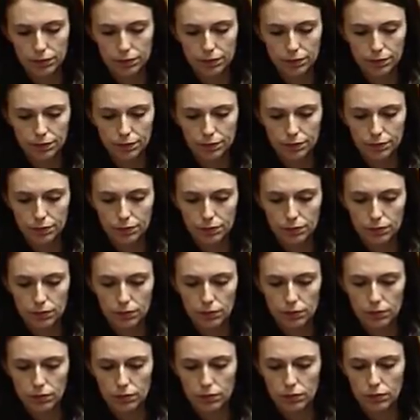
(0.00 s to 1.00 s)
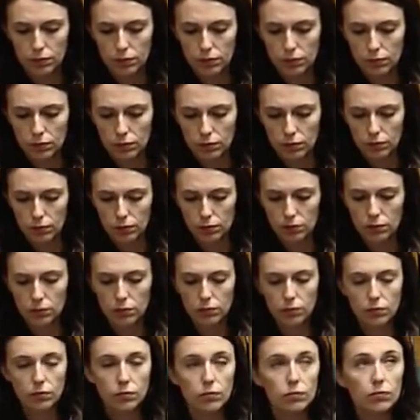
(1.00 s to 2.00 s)

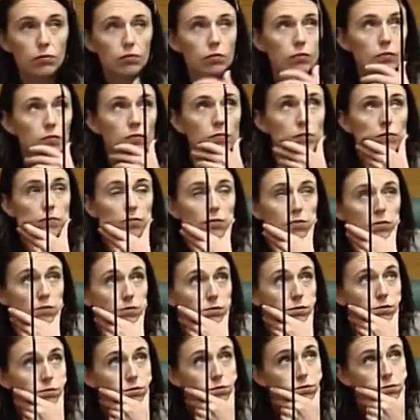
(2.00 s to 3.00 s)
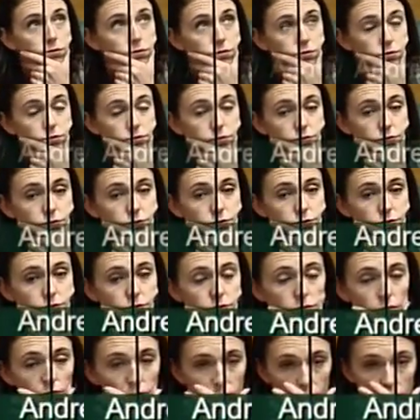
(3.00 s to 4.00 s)

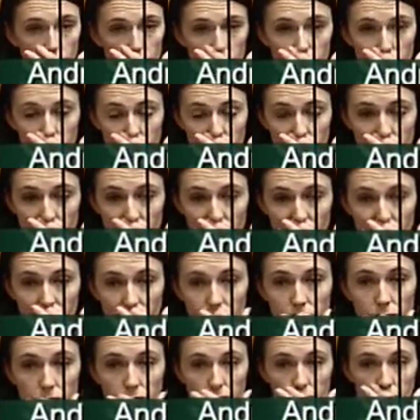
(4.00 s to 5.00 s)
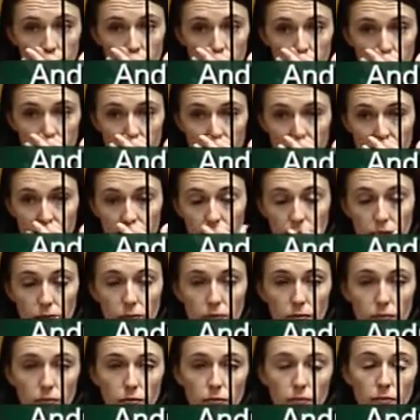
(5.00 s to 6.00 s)

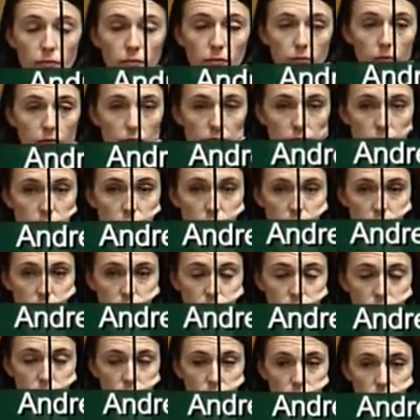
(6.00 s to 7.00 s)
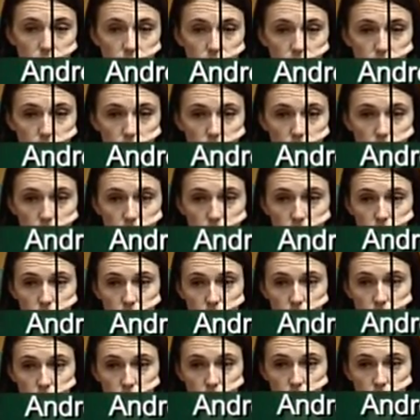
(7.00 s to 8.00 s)
(silent)